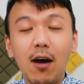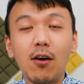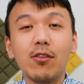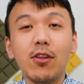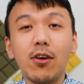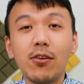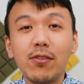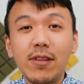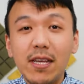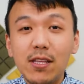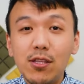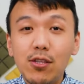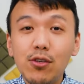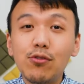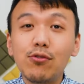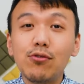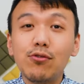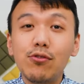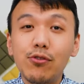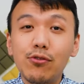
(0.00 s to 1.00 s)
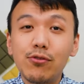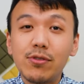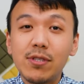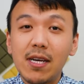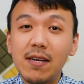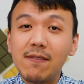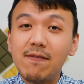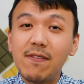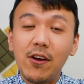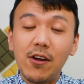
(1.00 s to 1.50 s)
Although they do use
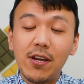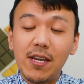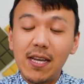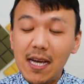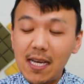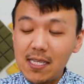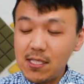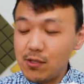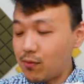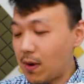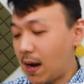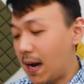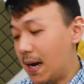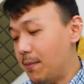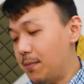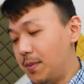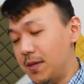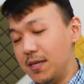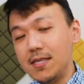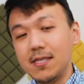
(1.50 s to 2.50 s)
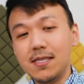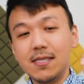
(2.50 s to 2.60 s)
a very nice wrap,